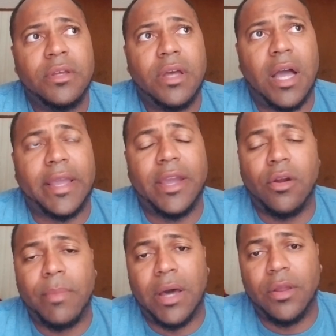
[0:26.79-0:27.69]
I care
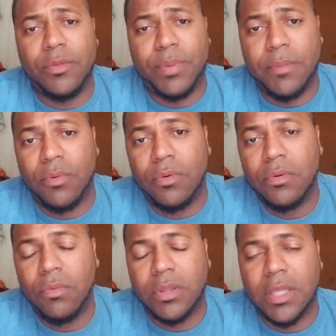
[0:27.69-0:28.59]
about other people,
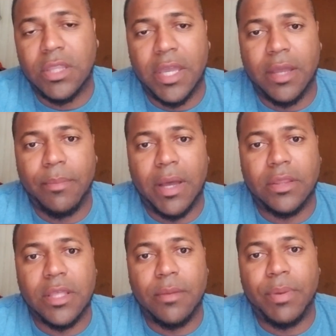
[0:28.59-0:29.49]
what they think
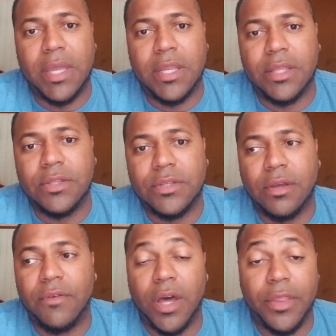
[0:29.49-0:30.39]
about the opinions
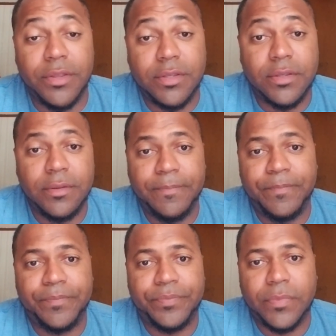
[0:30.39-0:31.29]
of others.
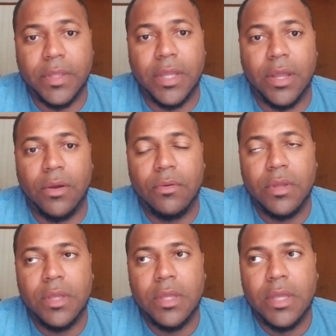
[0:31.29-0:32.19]
You know,
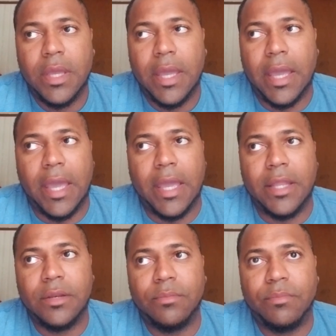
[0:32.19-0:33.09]

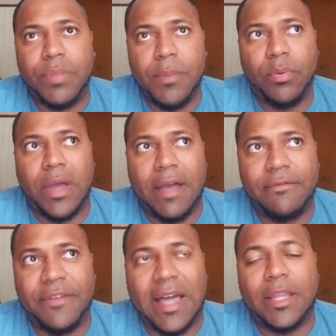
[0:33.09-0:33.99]
and people
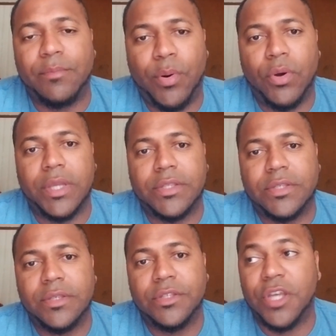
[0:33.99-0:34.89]
have valid
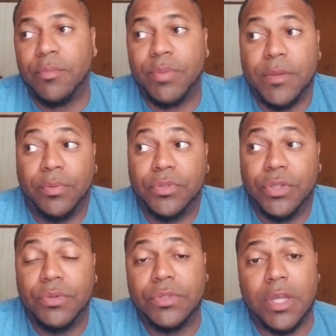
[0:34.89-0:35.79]
points. Some people
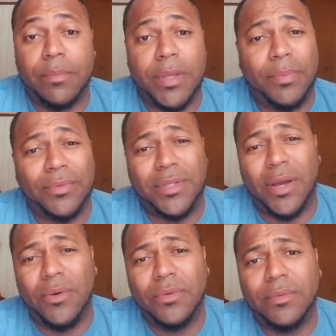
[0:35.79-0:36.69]
do, some people
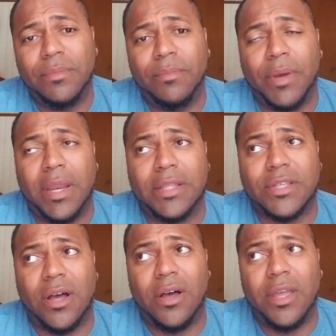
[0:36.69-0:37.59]
don't. But it's
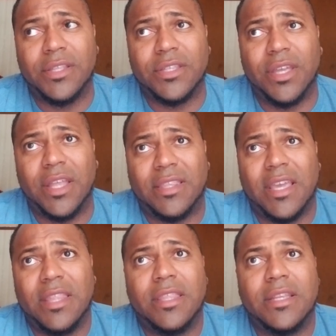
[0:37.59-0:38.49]
at the
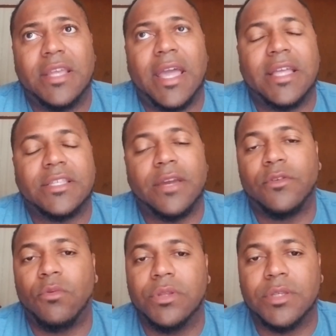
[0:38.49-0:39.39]
end of the day, it's
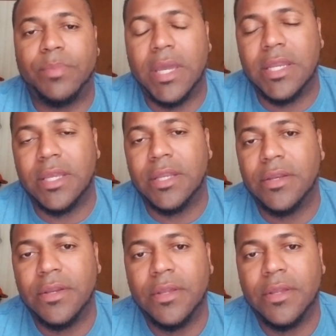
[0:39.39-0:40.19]
everyone's opinion.